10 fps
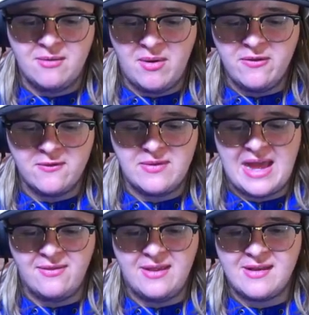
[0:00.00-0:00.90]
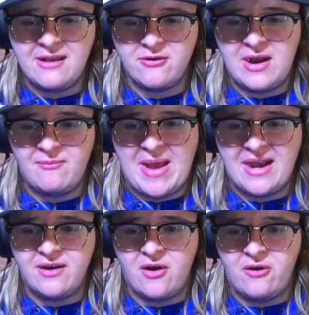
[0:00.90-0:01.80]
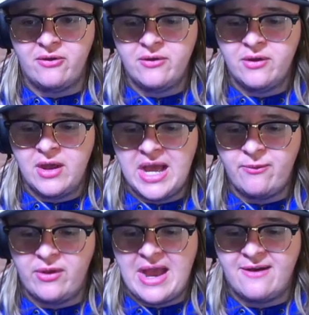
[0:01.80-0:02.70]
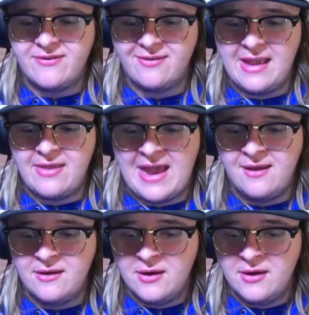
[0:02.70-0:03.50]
Other than that, these guys are not bad at all. I will have to say that.